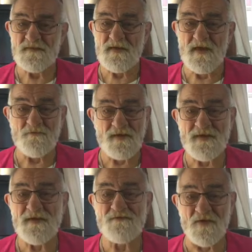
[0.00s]
And
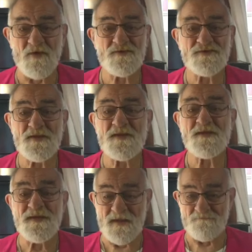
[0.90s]
we have gone to the
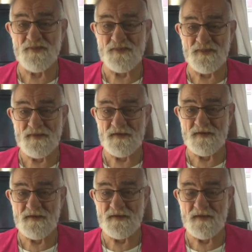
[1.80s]
depth,
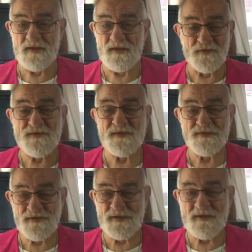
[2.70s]
as we can
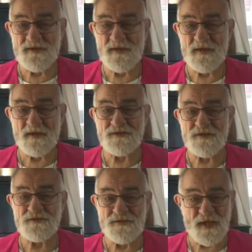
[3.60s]
see, as the
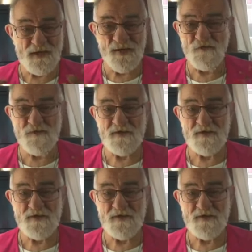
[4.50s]
shadow